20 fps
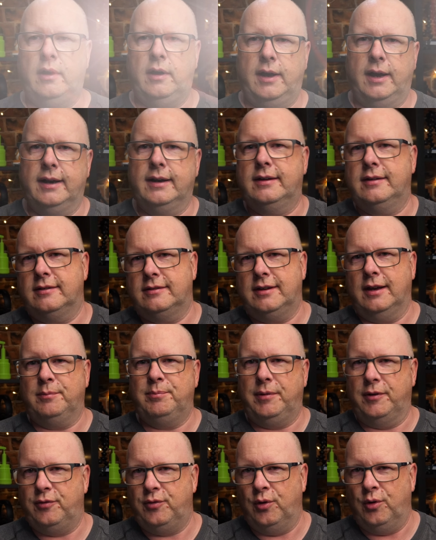Like I said
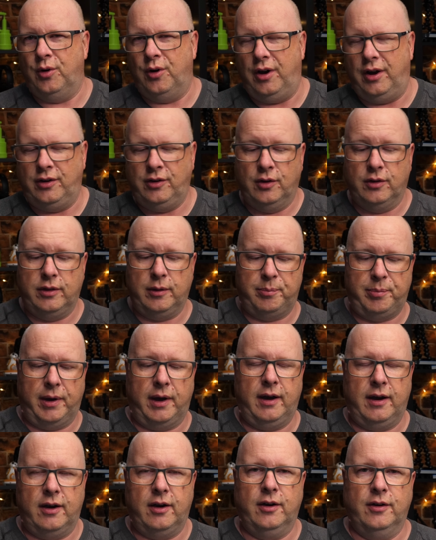before, another
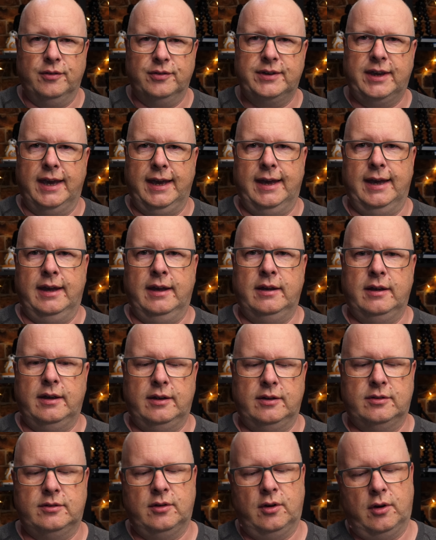part of gear
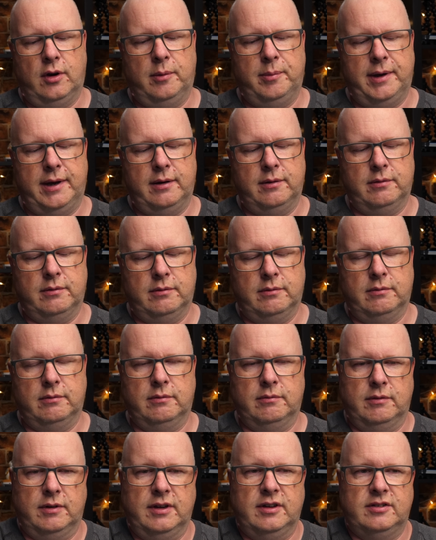is not about
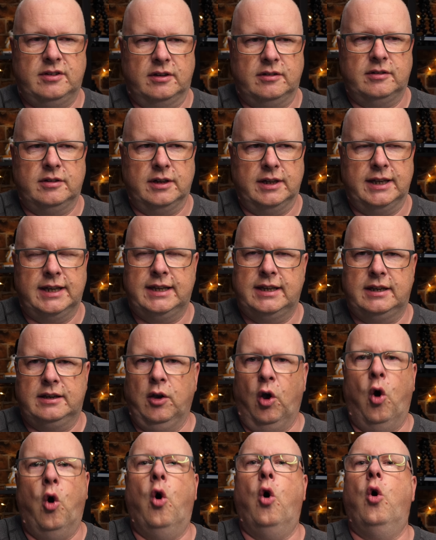essentially
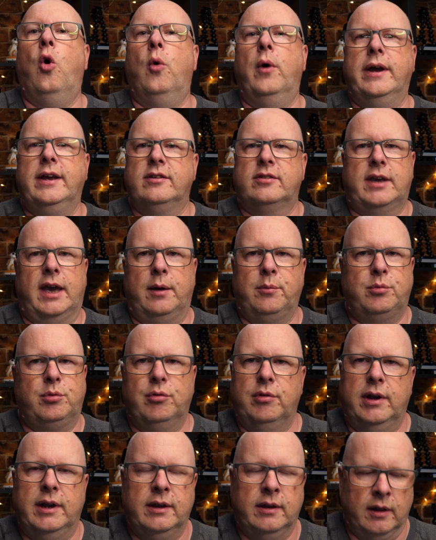always
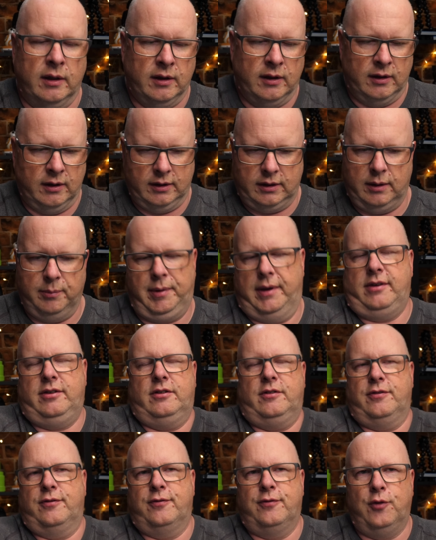capturing the
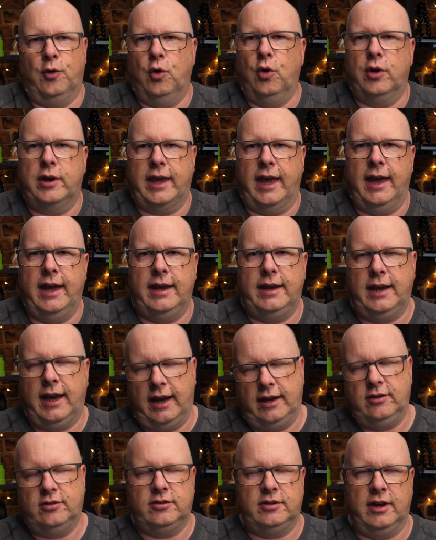best 4K
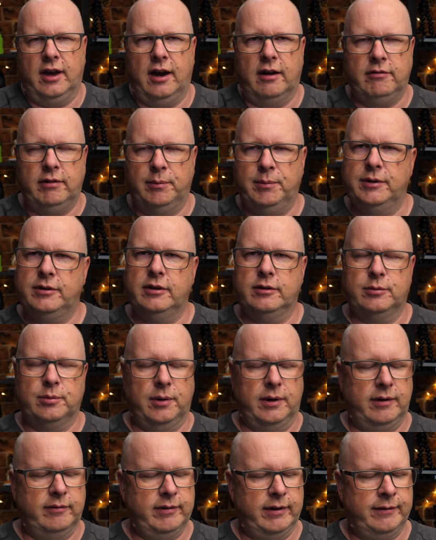HDR images,
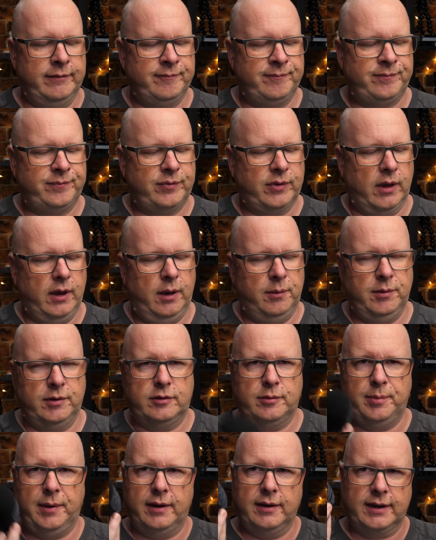whatever.
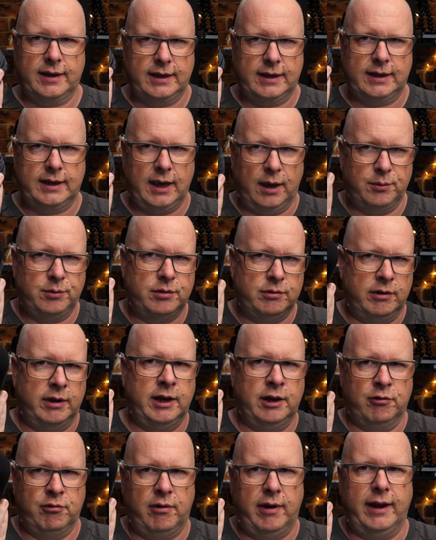It's about
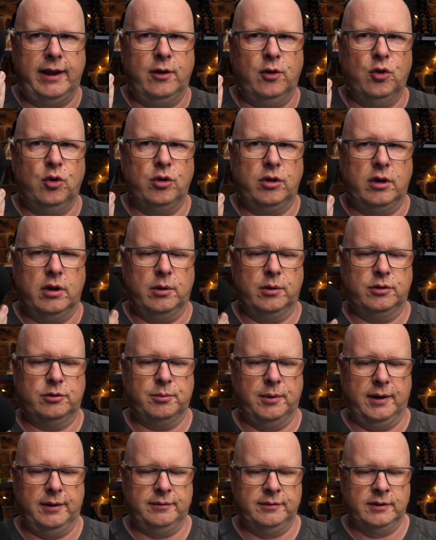capturing great audio as
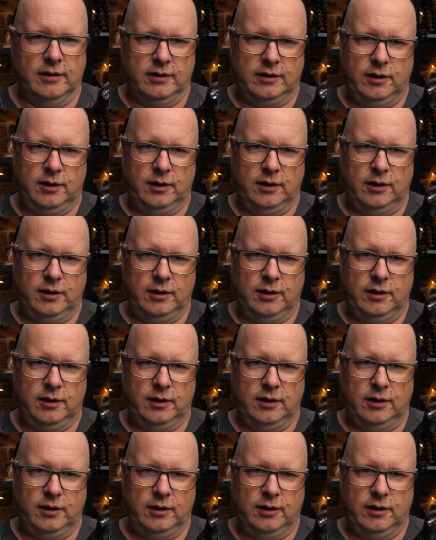well.